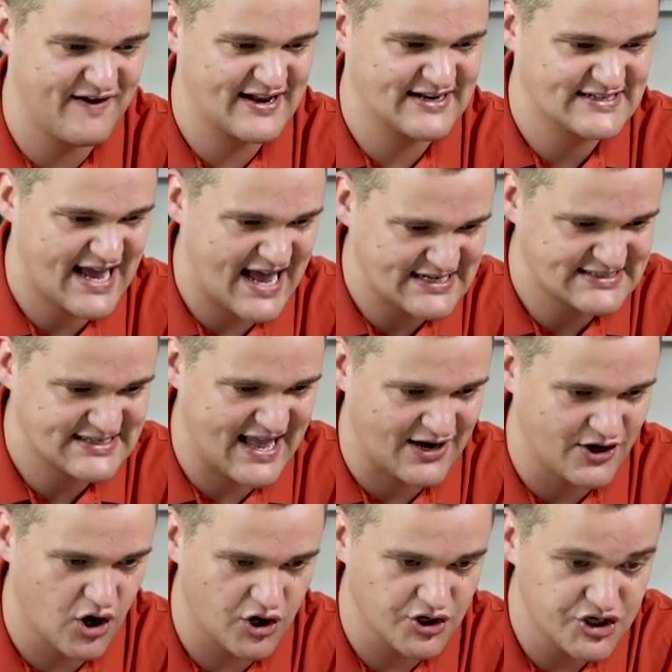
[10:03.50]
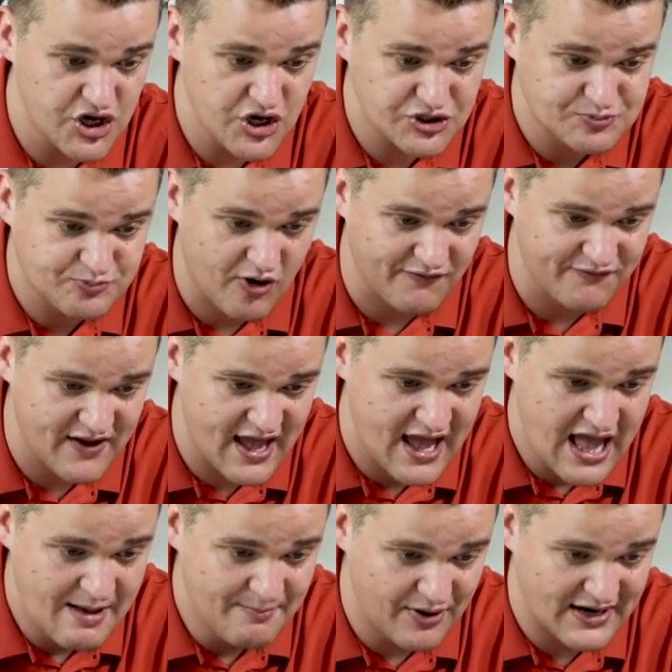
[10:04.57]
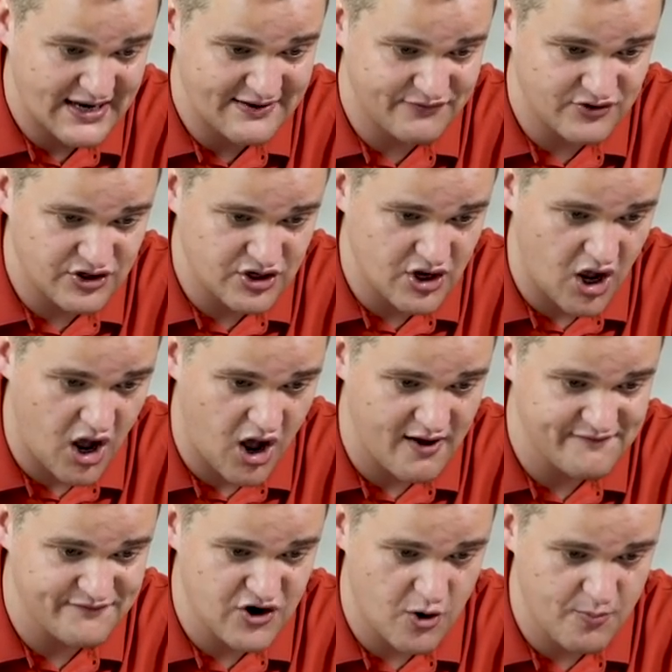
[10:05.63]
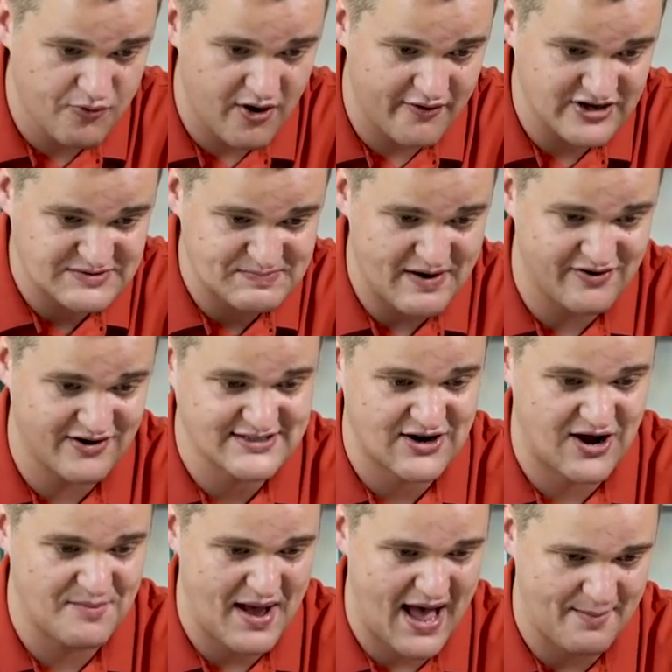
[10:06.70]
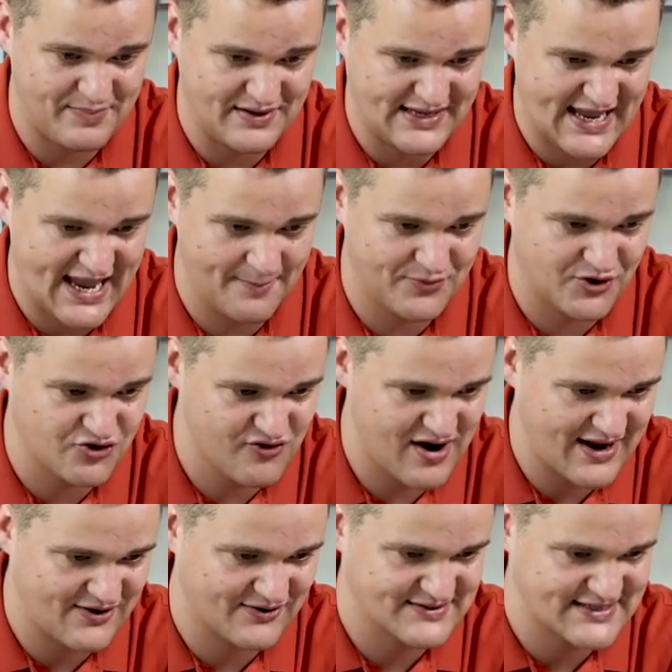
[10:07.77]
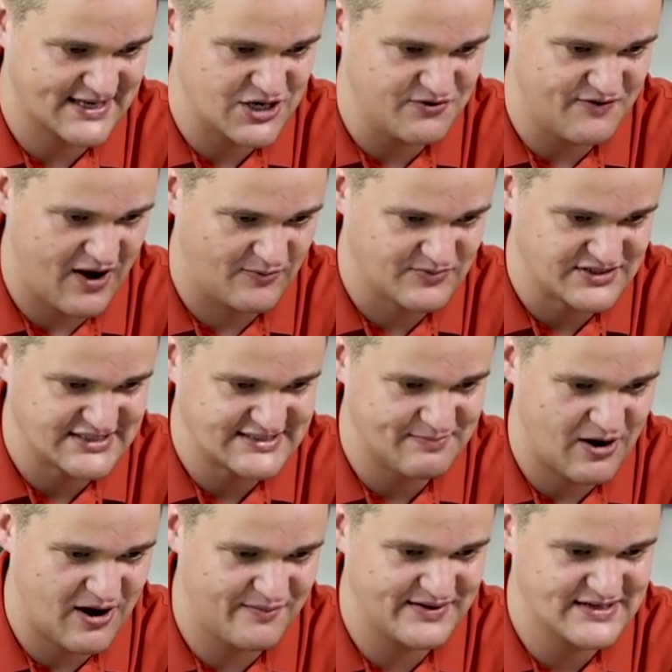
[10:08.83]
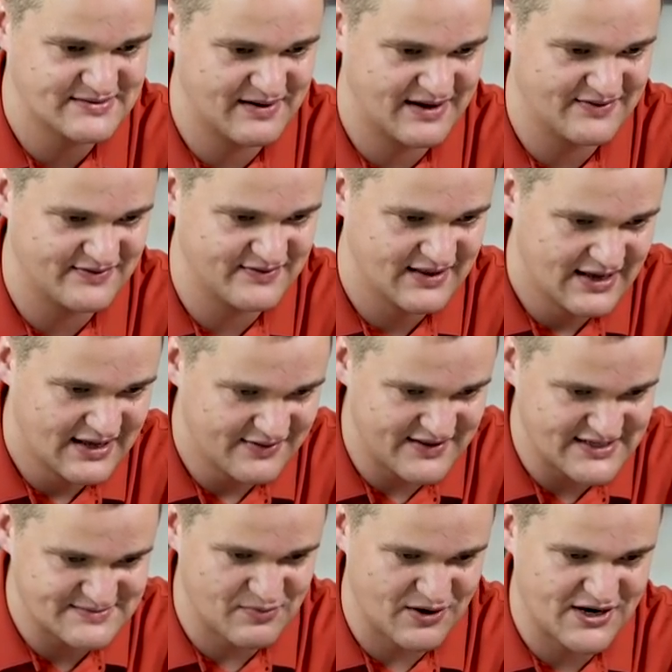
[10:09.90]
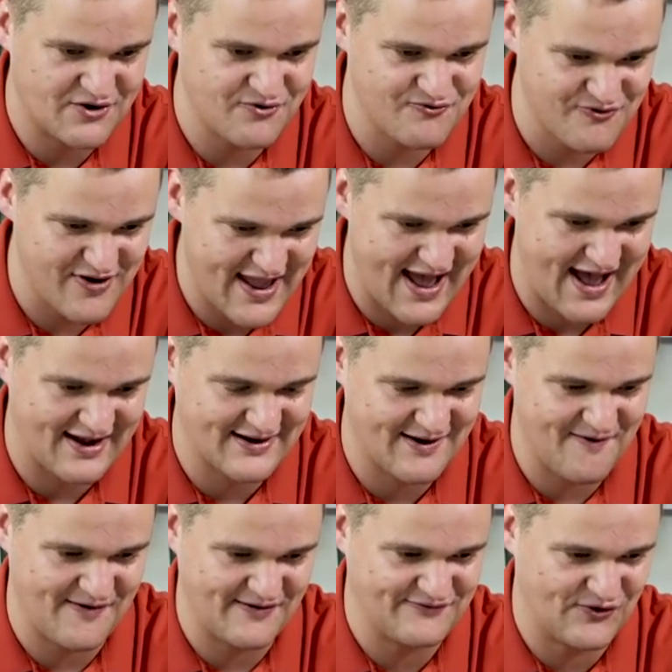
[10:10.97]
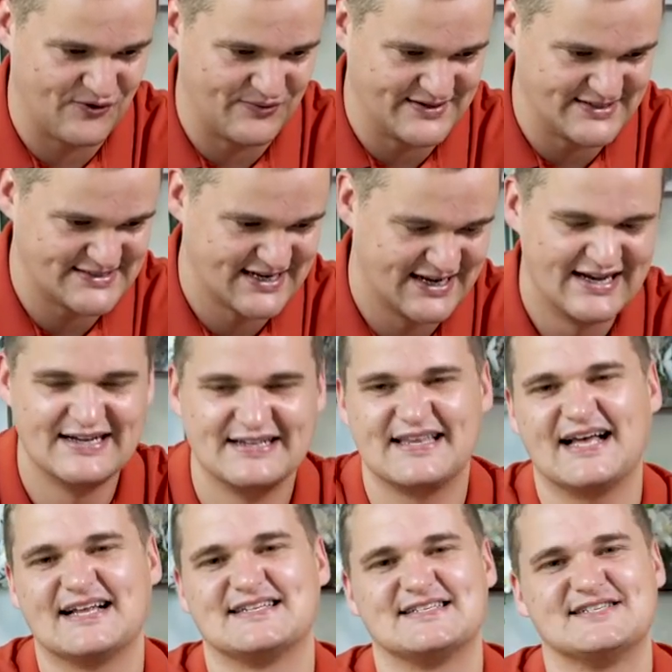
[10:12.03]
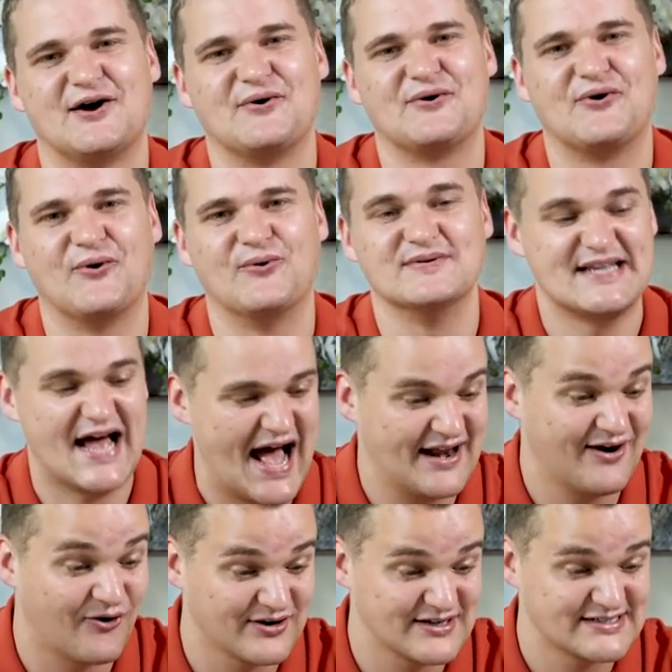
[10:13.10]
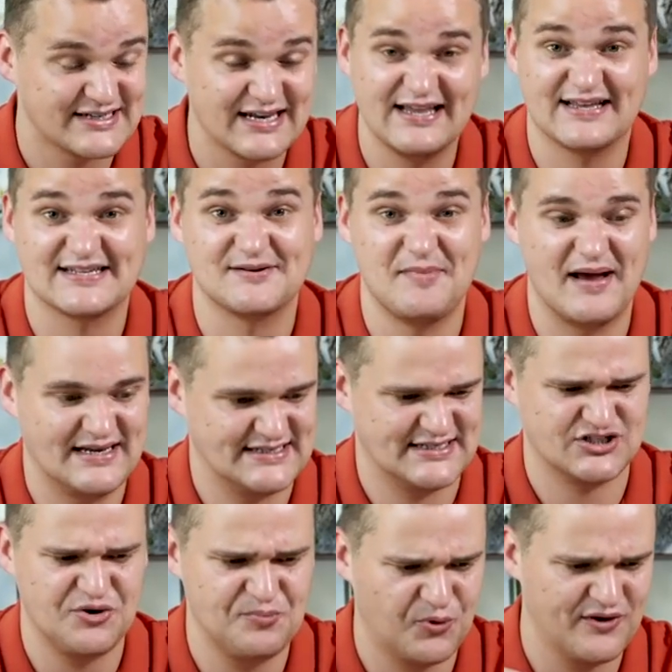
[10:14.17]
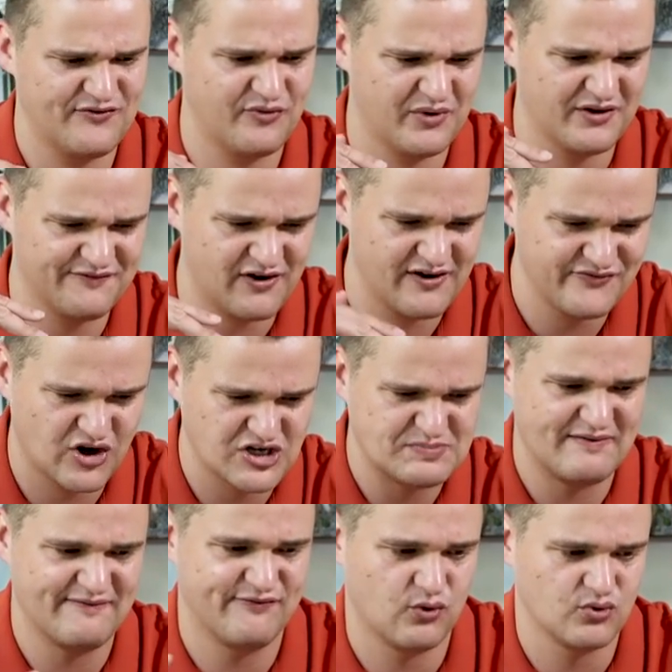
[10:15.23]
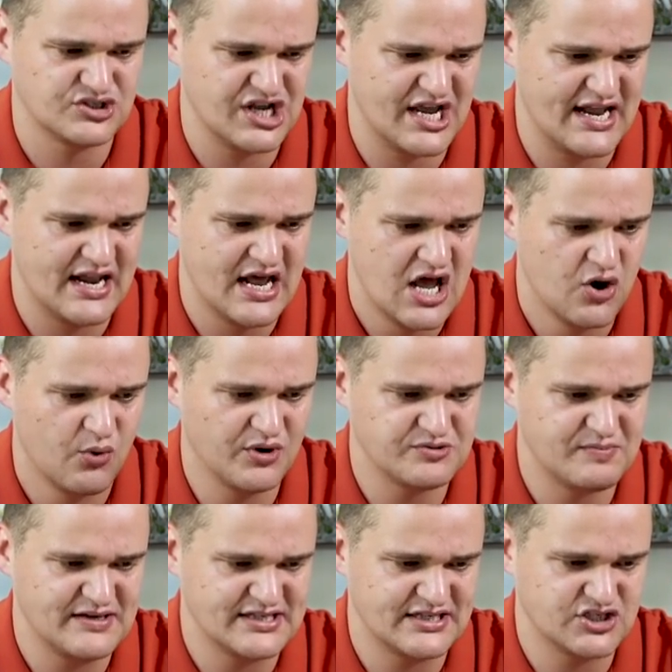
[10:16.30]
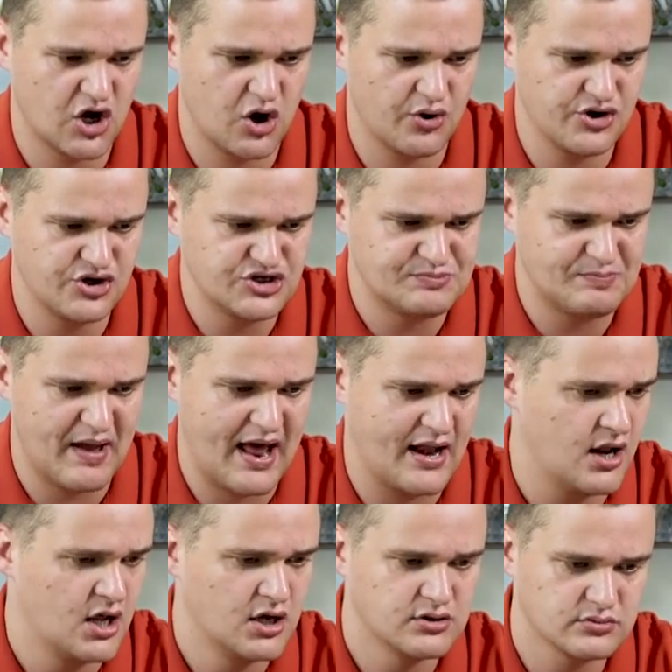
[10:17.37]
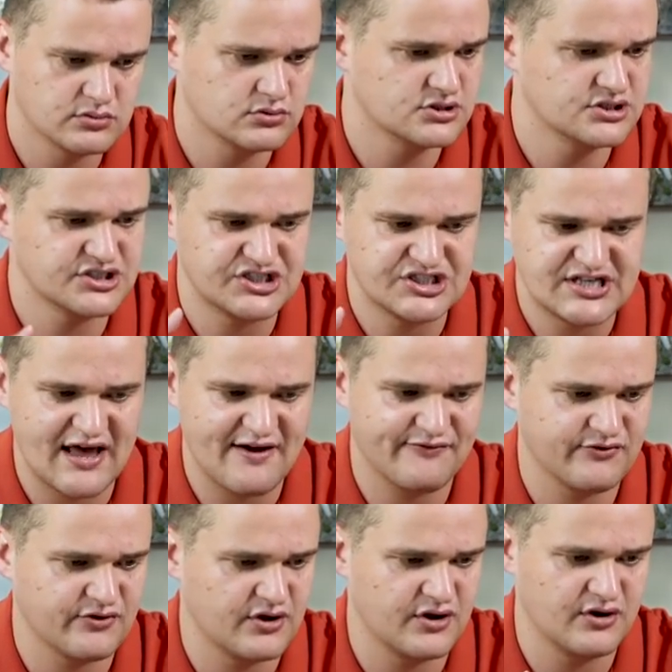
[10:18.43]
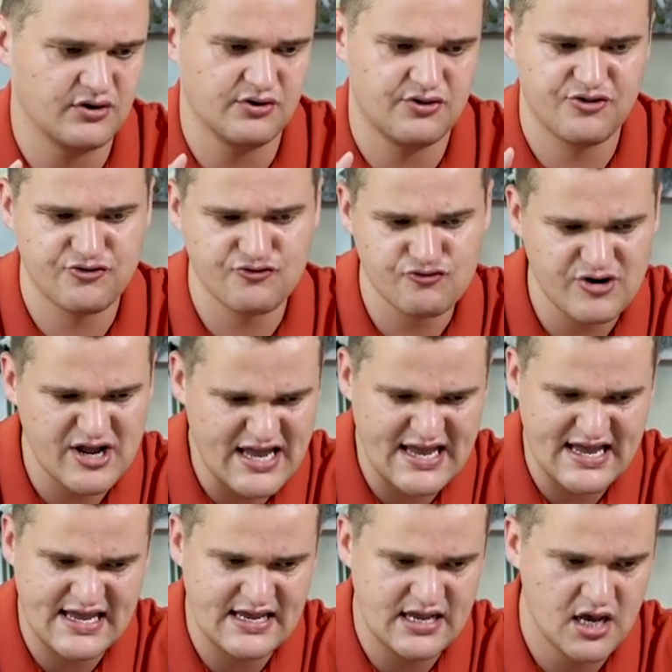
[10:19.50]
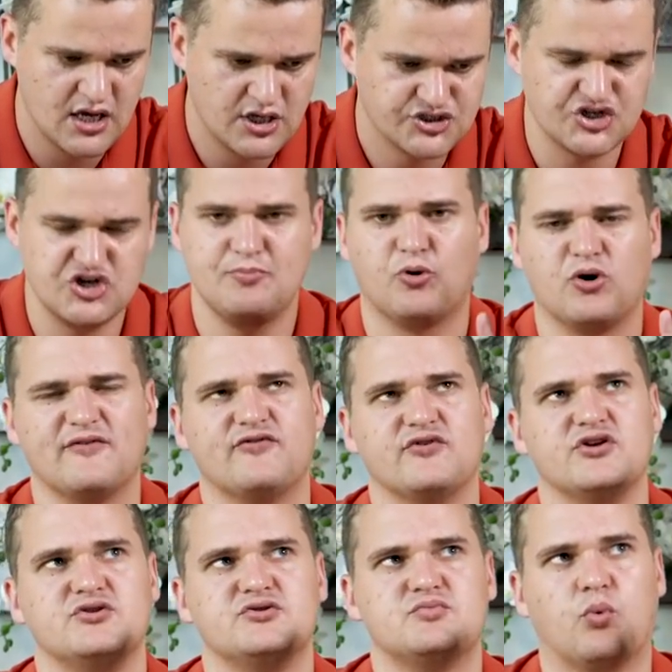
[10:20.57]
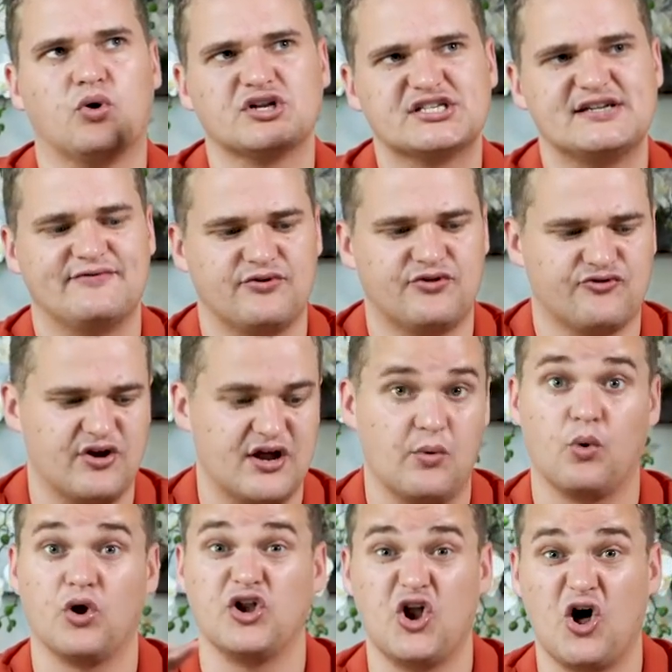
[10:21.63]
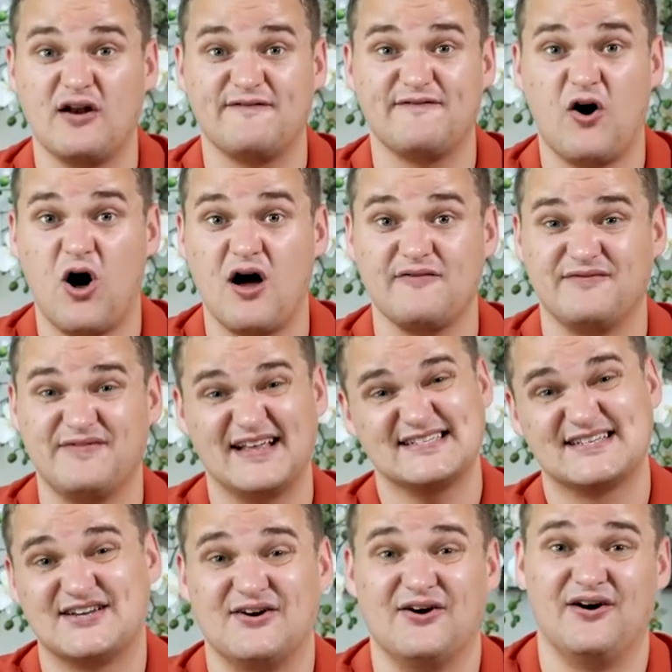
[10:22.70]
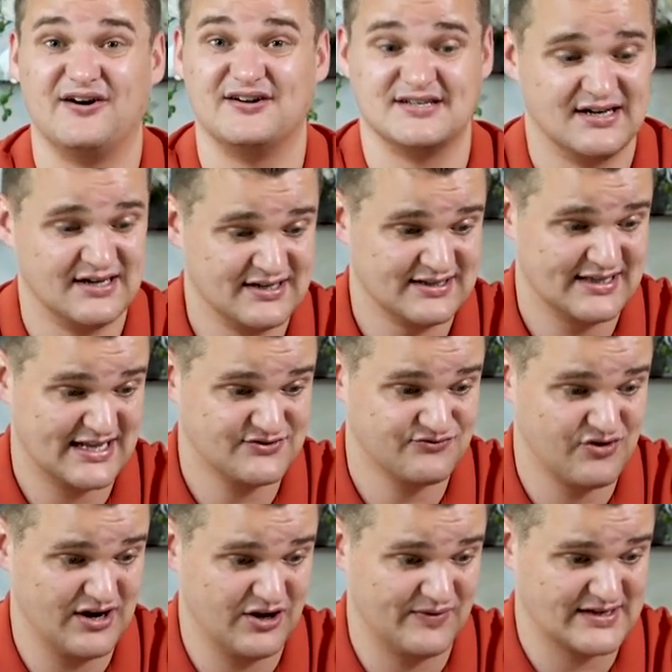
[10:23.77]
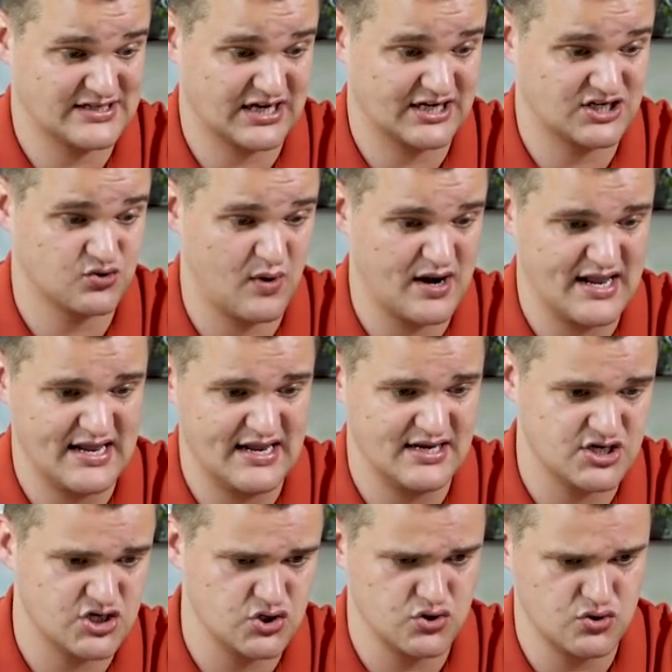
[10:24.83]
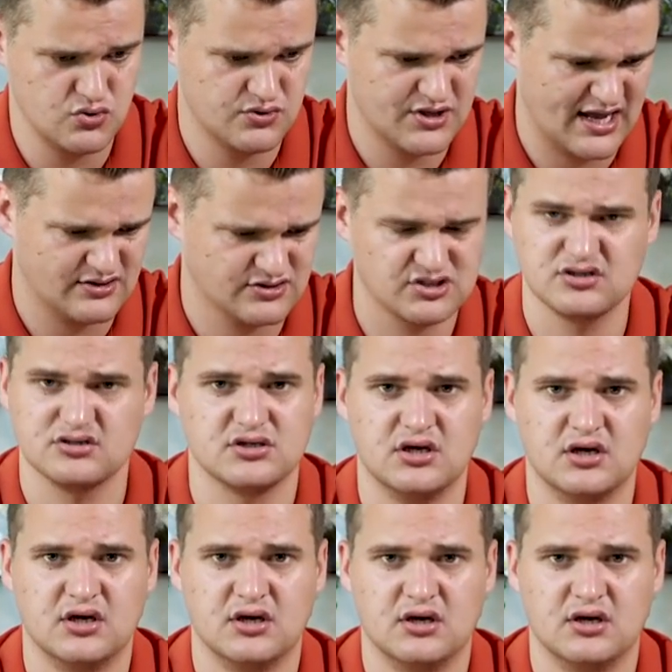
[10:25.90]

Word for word: Fantastic. Not a huge profit, but given I've no prior experience, I'm happy. Keep up the great content. You've helped inspire me to make this my career going forwards. That's so cool. Dan, honestly, that's amazing. So you bought it for 159, spent 14, which means in total you spent 173. So you bought it for 173, 195. That's good. That's really good. That's like a 22,000.